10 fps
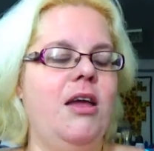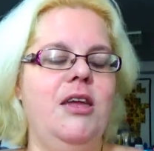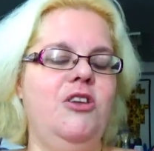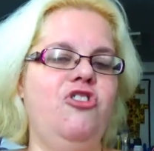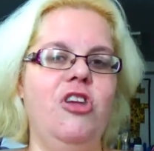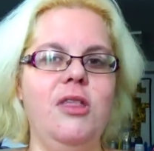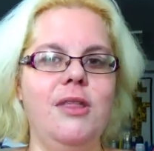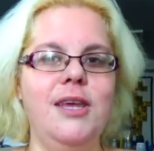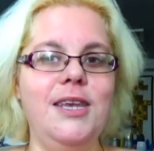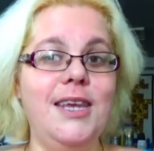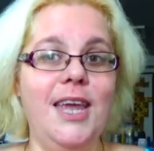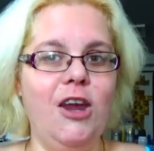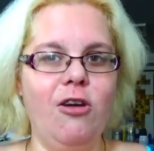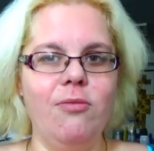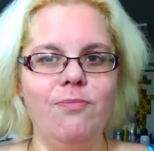it just, he didn't
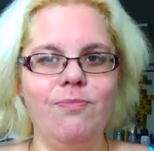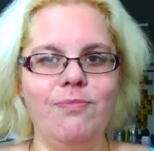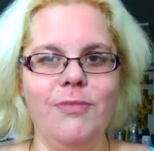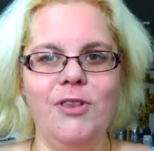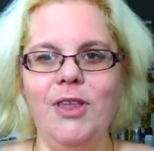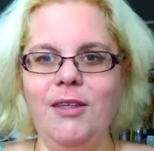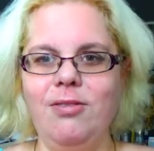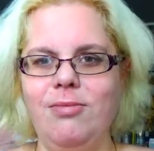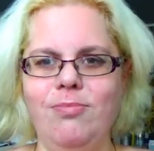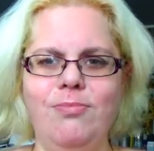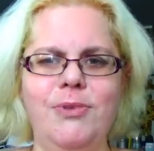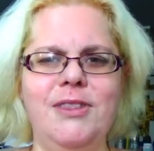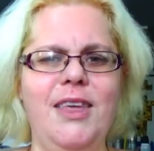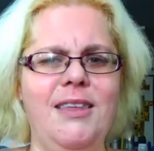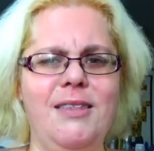care. Like,
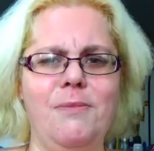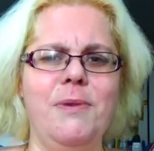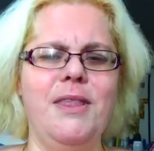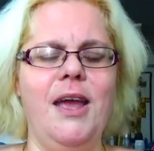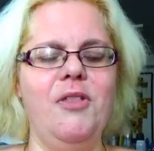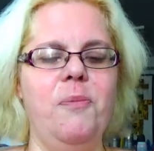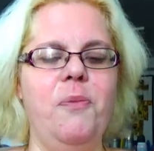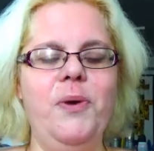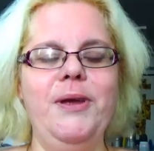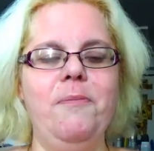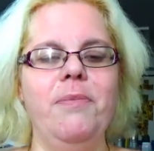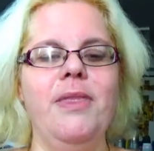but that's beside the point.